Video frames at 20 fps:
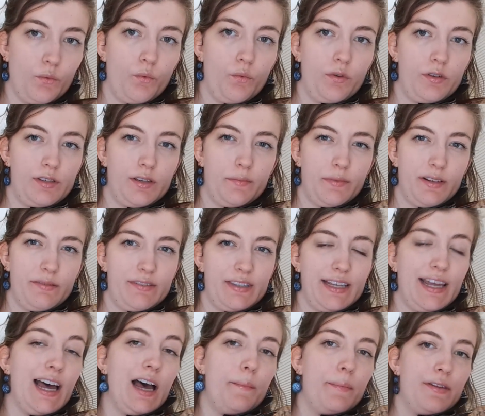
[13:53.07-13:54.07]
Sometimes that
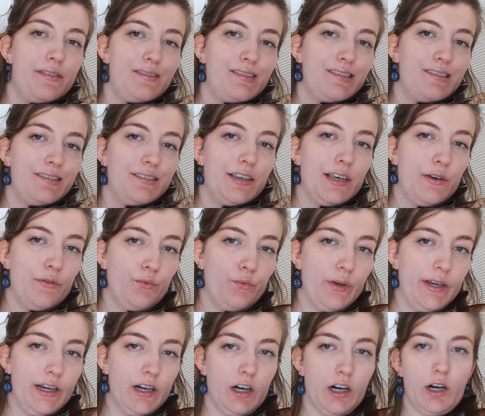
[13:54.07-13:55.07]
happens if
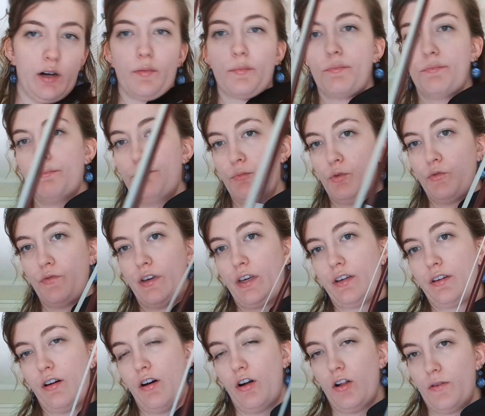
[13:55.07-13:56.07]
we are moving
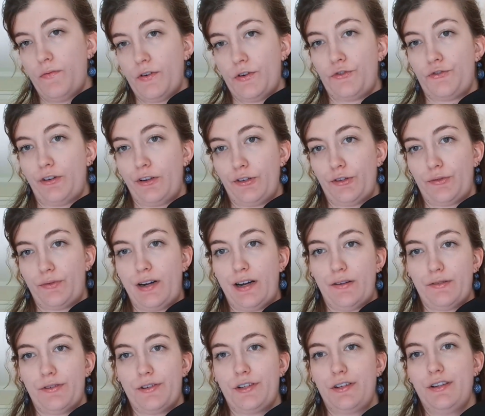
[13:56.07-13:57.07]
all of our strings
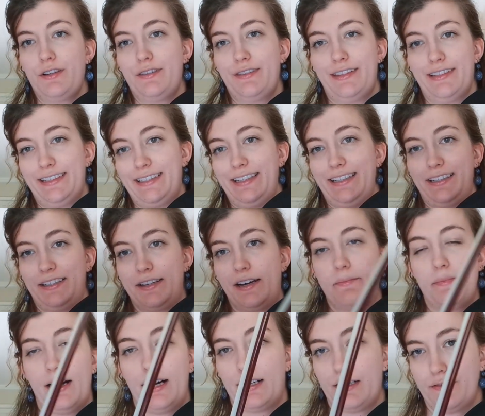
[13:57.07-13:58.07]
around. They can come
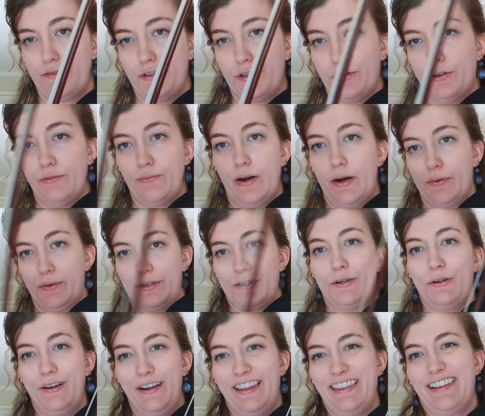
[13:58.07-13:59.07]
out of tune while we're
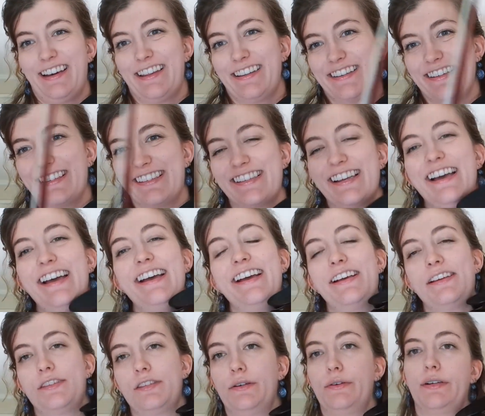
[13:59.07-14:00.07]
tuning the others.
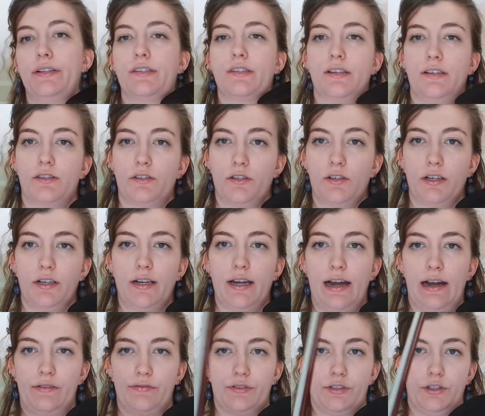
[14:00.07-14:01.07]
So it's good
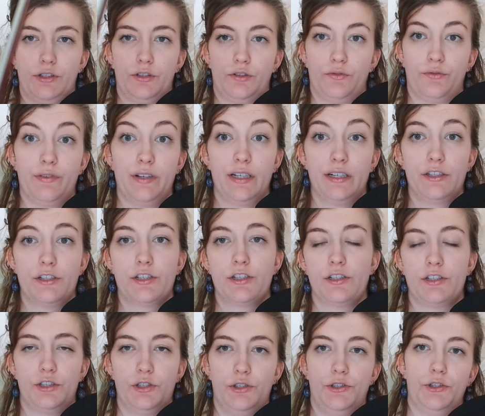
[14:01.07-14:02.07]
after you're finished
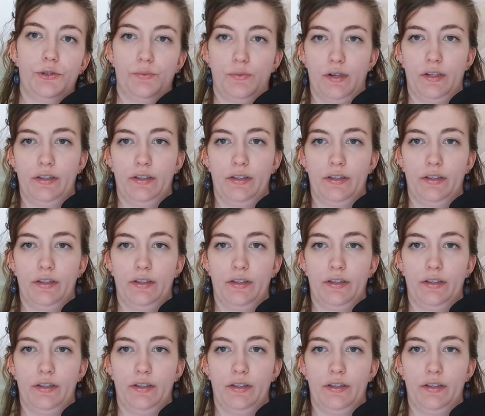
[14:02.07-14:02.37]
to do one